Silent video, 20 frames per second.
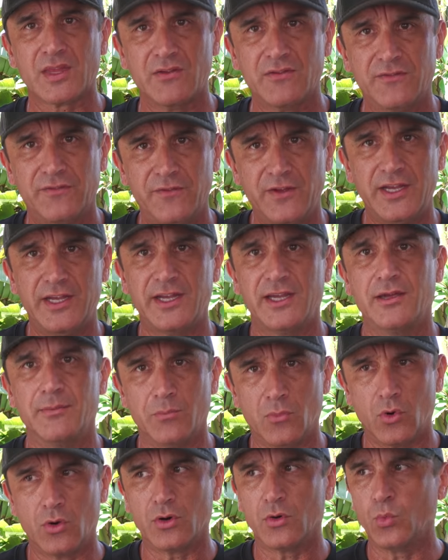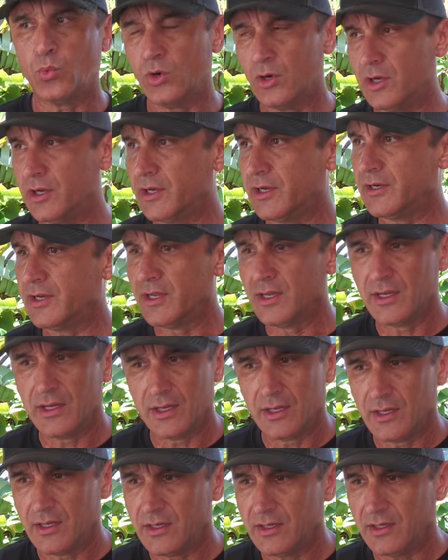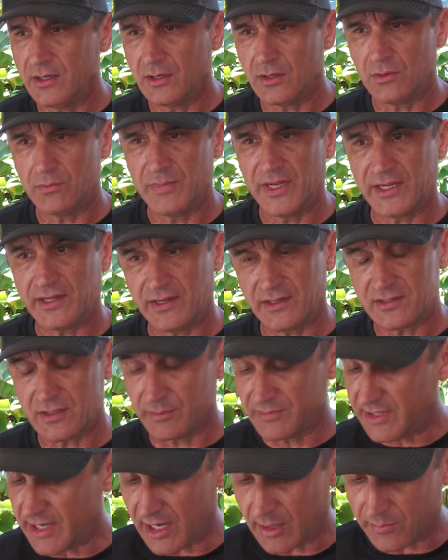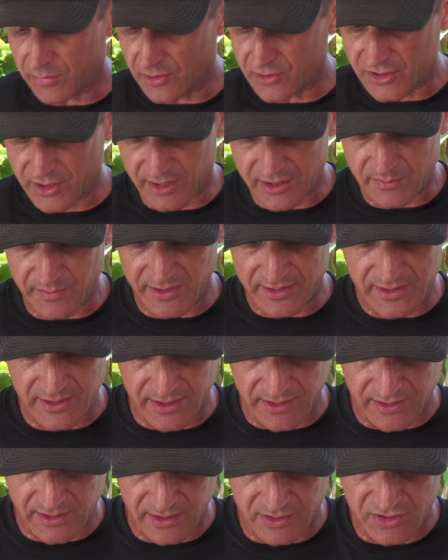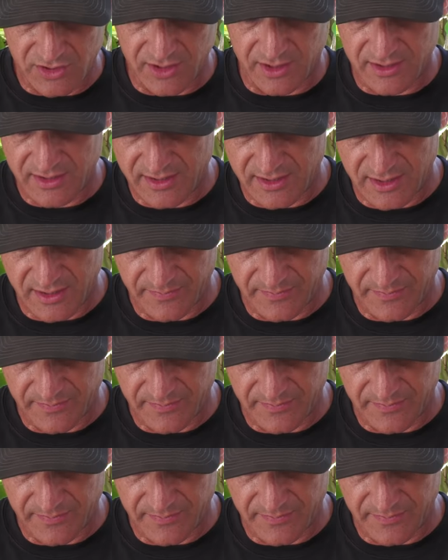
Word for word: feeding it more wood, you know, making some damper adjustments. It, you just